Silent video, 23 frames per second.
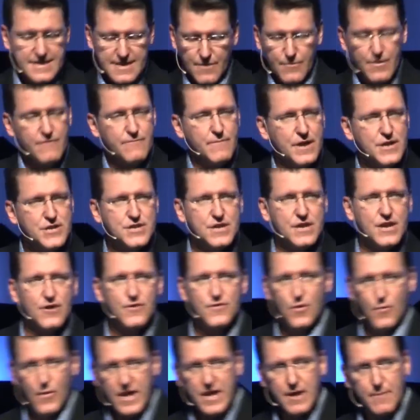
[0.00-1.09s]
that we've mentioned here
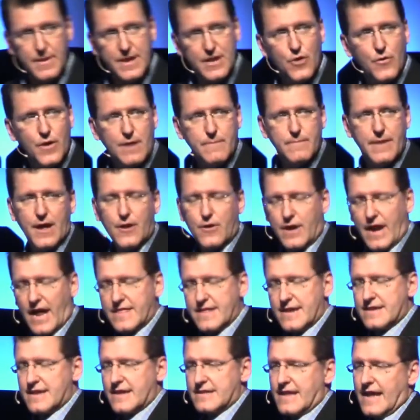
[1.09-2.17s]
that we could be doing better, and I
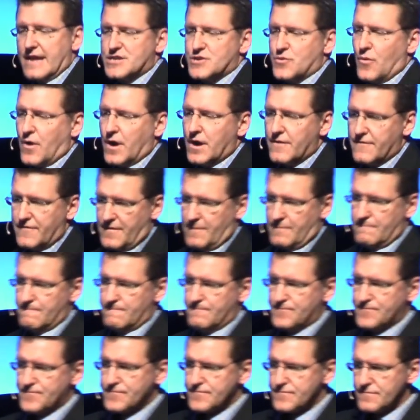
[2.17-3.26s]
think that that's one of them.
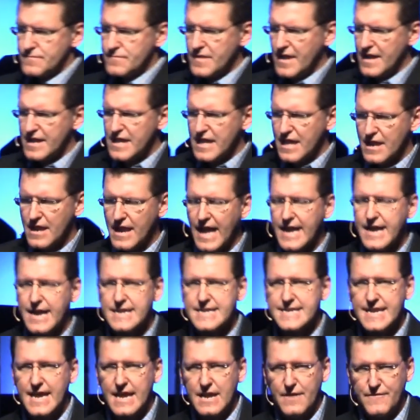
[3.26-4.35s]
Like I
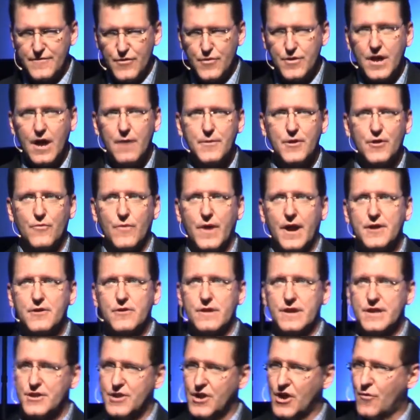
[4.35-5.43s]
said, if you come here
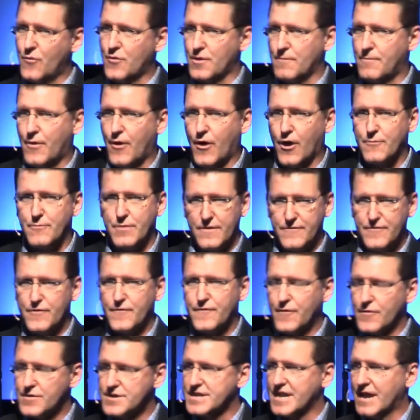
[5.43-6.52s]
regularly, you know where to park, but if you're
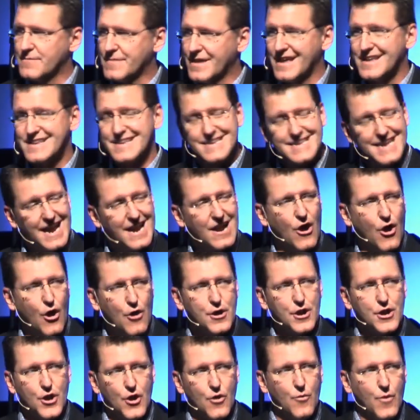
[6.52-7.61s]
first time guest, it's kind of hard
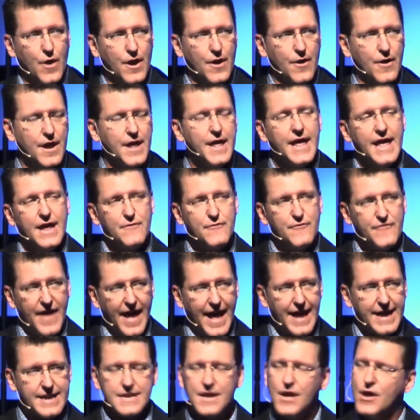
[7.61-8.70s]
to know where. In
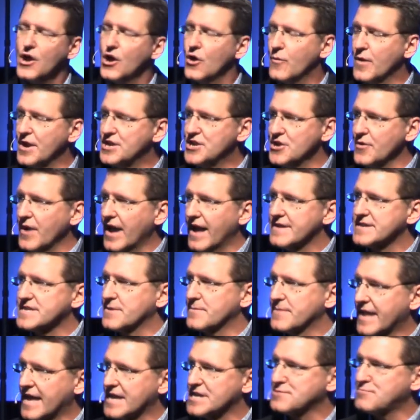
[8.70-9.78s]
fact, we do have some
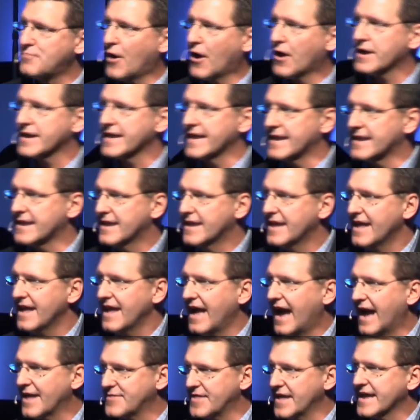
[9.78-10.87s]
guest parking.
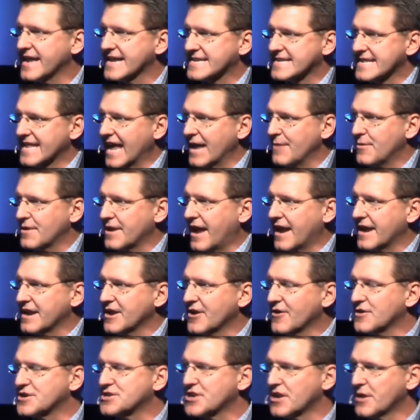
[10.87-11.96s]
I think it's labeled out here.
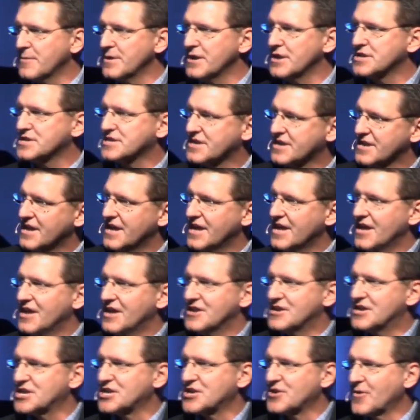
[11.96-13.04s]
And so let me just,
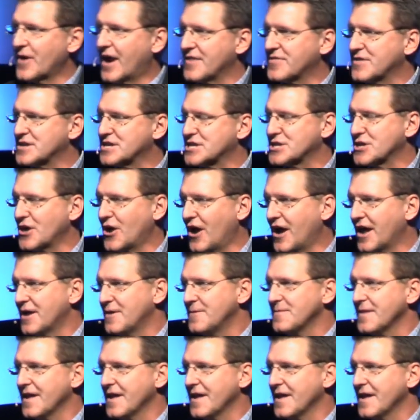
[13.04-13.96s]
just throw out this thought.